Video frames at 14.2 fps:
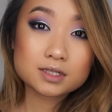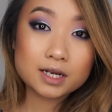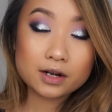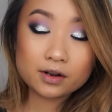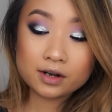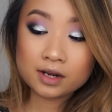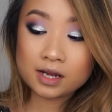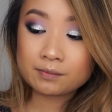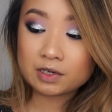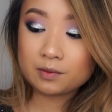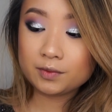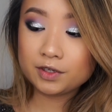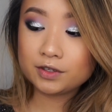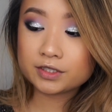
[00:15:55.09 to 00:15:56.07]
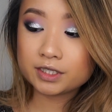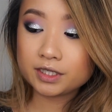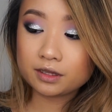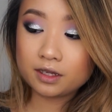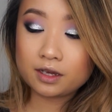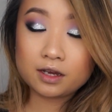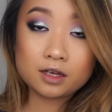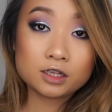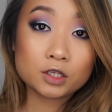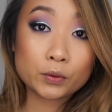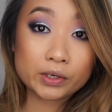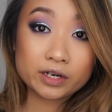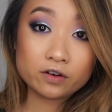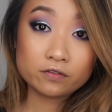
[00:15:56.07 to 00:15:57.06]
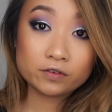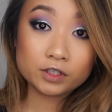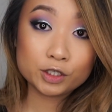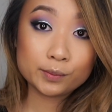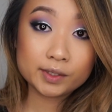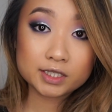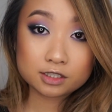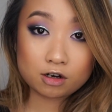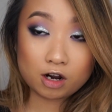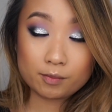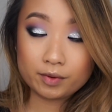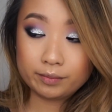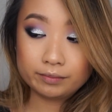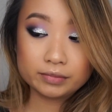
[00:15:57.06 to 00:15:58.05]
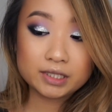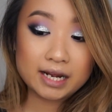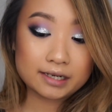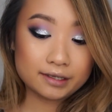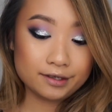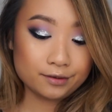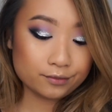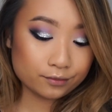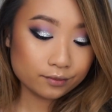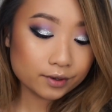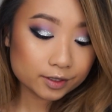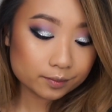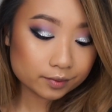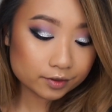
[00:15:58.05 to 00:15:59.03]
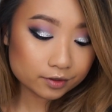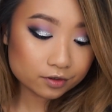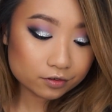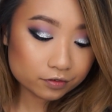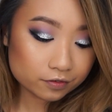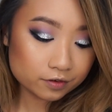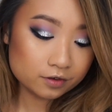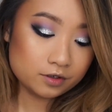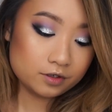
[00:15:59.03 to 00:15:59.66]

Mascara, I'm gonna be using the Loreal Voluminous Carbon Black and Waterproof.